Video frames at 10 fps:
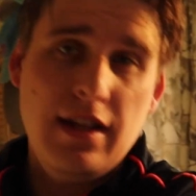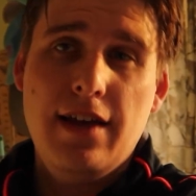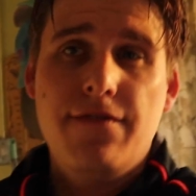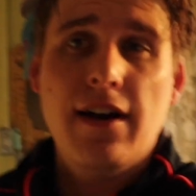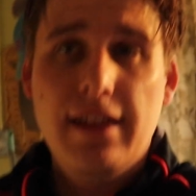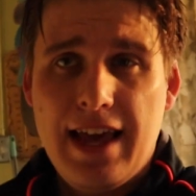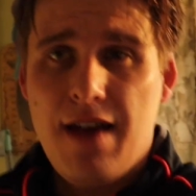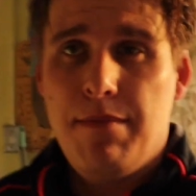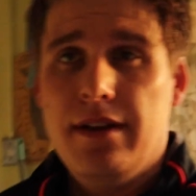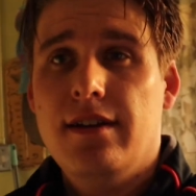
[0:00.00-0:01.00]
It finally
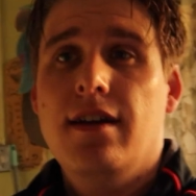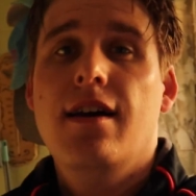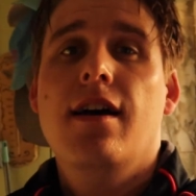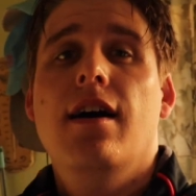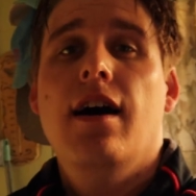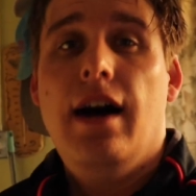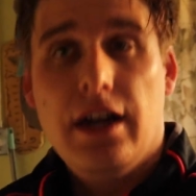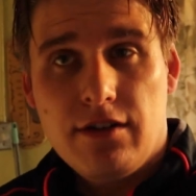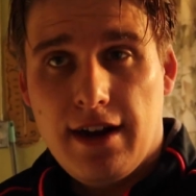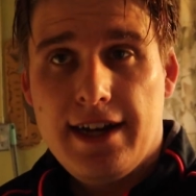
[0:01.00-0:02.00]
happened.
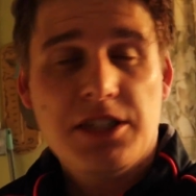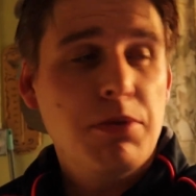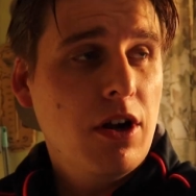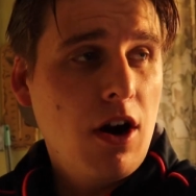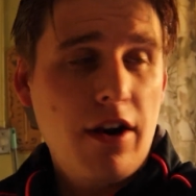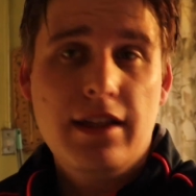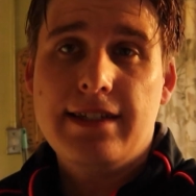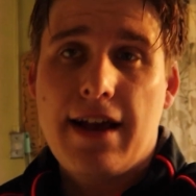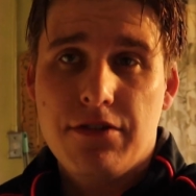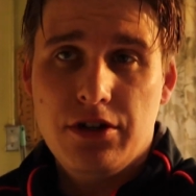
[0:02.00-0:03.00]
I crashed pretty hard
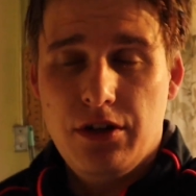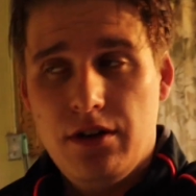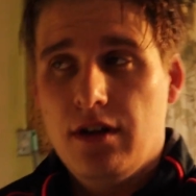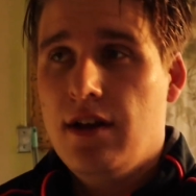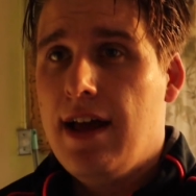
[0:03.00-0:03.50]
this afternoon